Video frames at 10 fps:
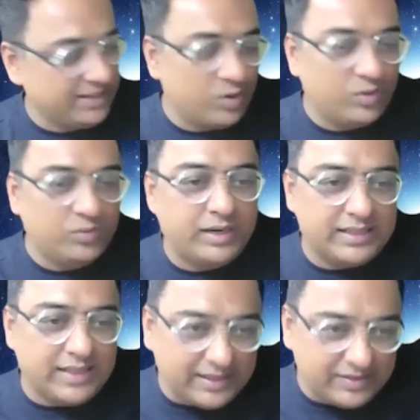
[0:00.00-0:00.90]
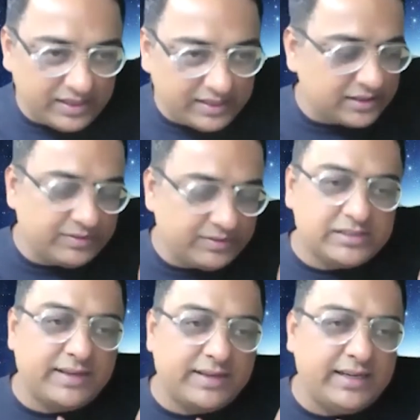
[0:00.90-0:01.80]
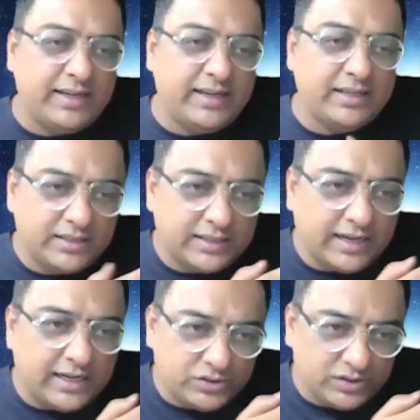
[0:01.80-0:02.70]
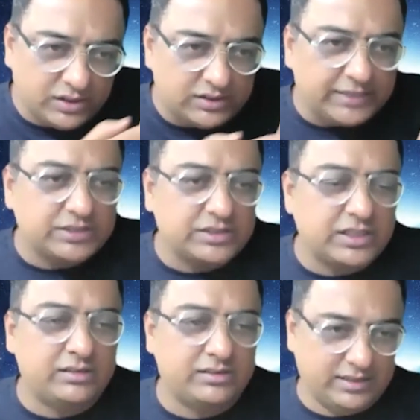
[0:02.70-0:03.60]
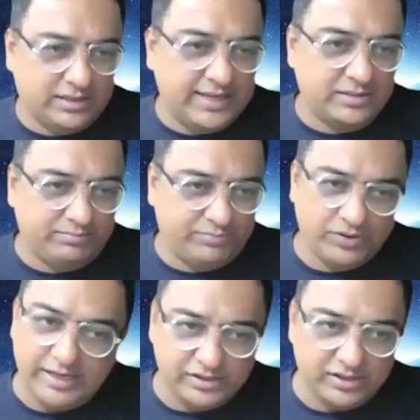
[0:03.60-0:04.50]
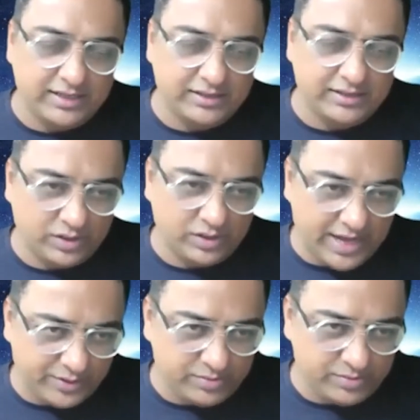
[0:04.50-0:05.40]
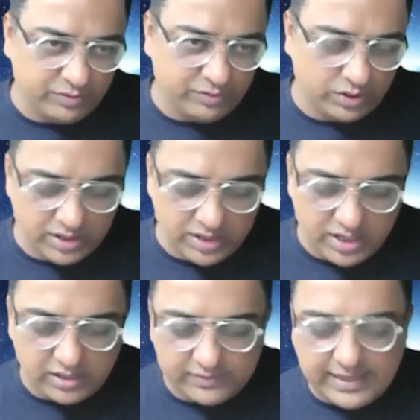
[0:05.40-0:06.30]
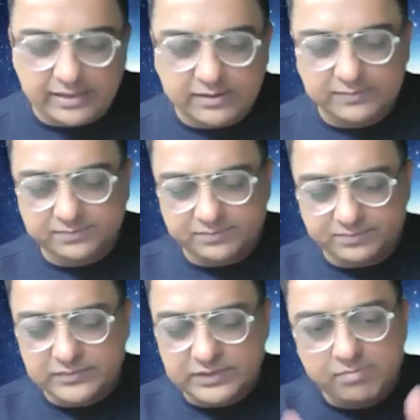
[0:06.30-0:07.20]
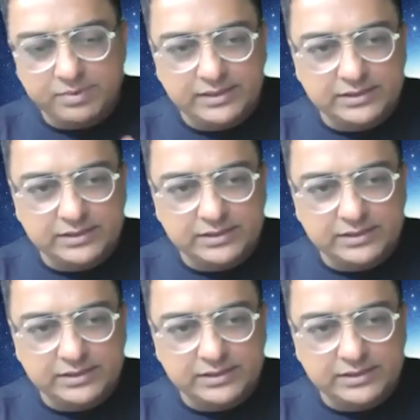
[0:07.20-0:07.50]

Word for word: but I think it's a it's a very gradual, natural, again the progression, like the word I used before, that companies